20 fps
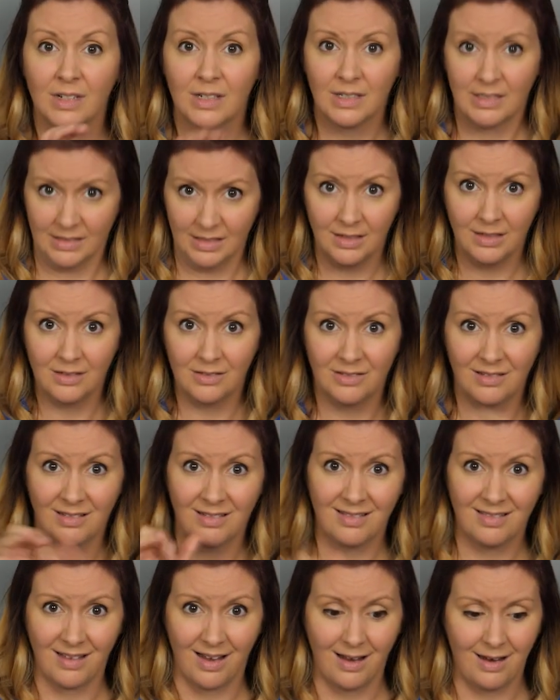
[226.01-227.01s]
If the
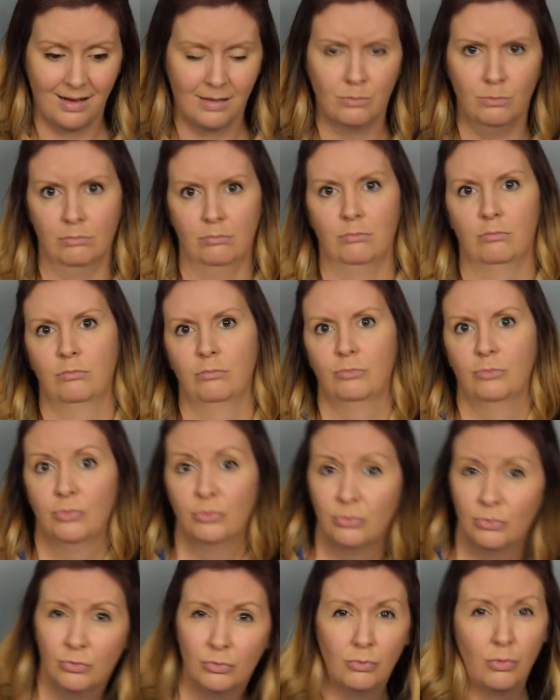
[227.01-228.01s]
character is
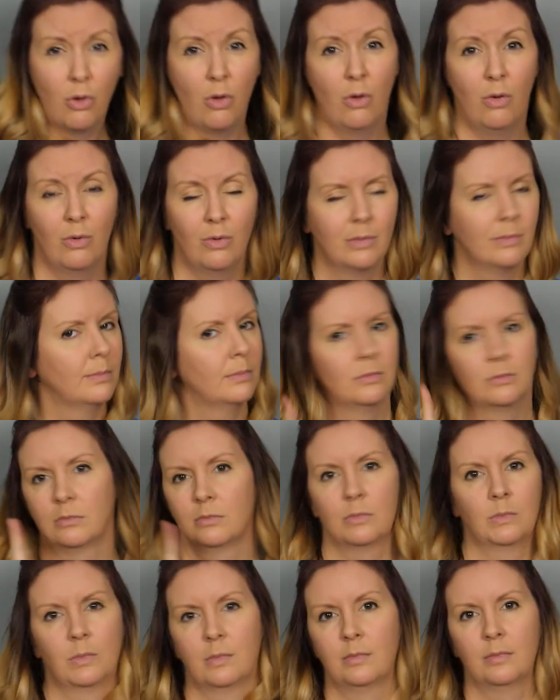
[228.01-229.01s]
exhausted, you can't choose
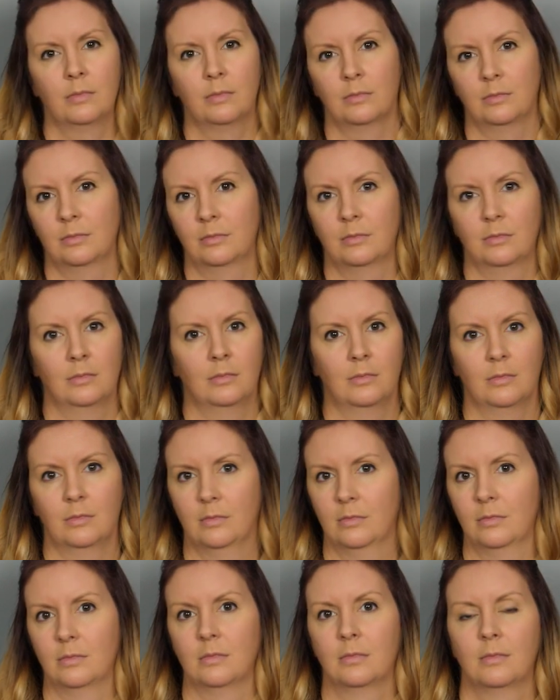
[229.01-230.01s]
that character, however.